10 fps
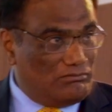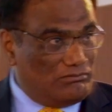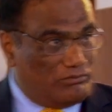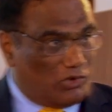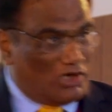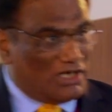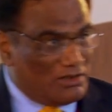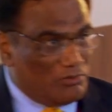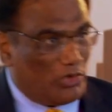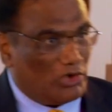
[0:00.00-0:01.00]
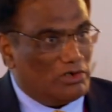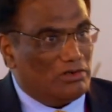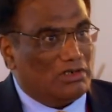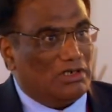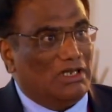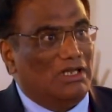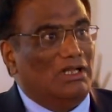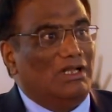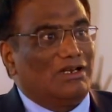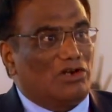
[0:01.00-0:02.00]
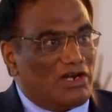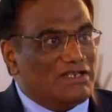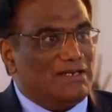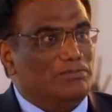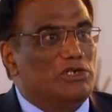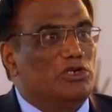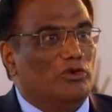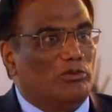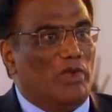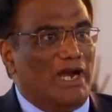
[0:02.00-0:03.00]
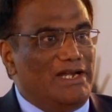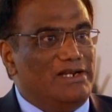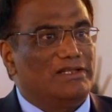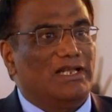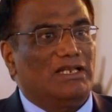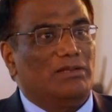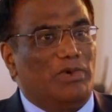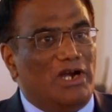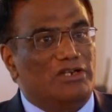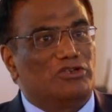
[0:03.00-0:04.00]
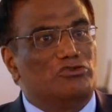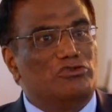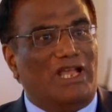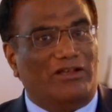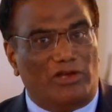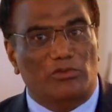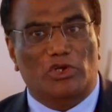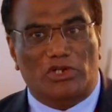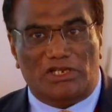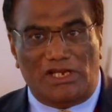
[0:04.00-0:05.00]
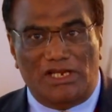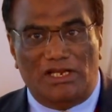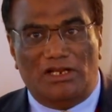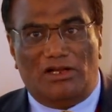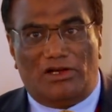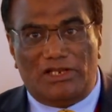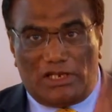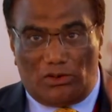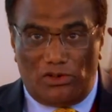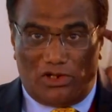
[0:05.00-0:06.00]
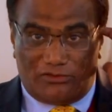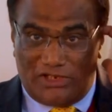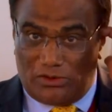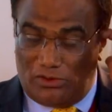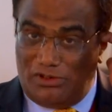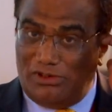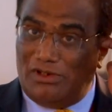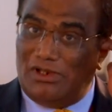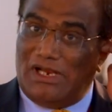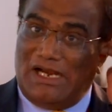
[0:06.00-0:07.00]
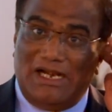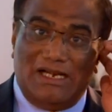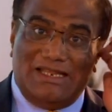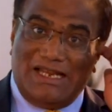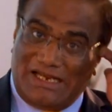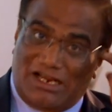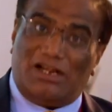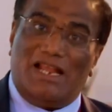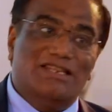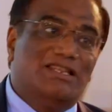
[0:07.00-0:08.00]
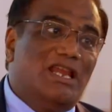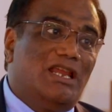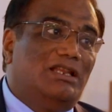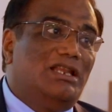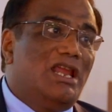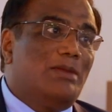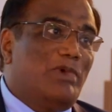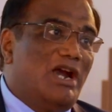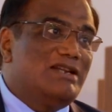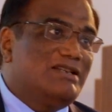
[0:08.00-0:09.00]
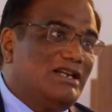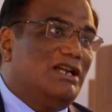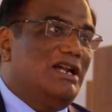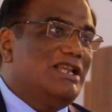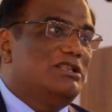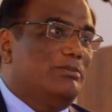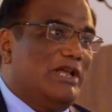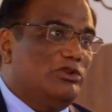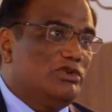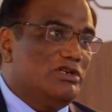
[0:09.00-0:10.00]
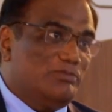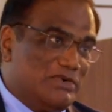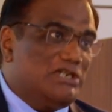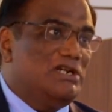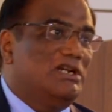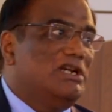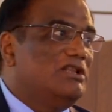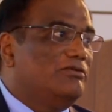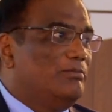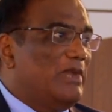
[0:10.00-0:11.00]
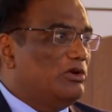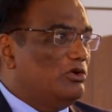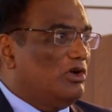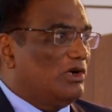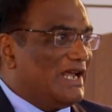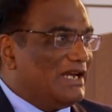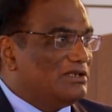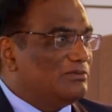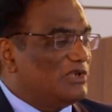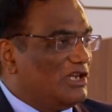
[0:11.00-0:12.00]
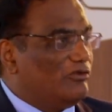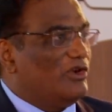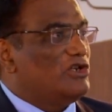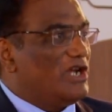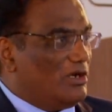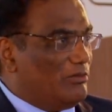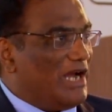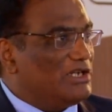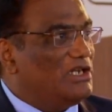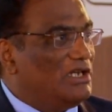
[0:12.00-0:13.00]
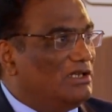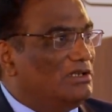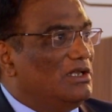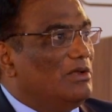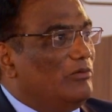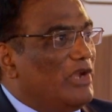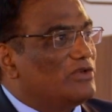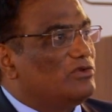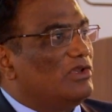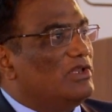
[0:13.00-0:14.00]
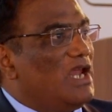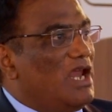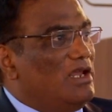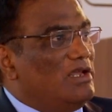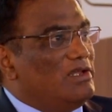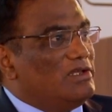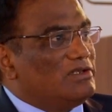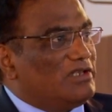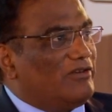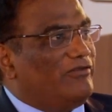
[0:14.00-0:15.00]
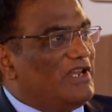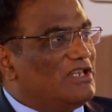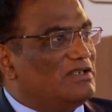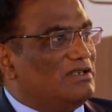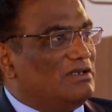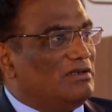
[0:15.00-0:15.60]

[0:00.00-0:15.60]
brought an important concept into your mind that the plants do have immunity of their own, and they recognize the plants recognize the pathogens, particularly the microorganisms like fungi and bacteria, based on the surface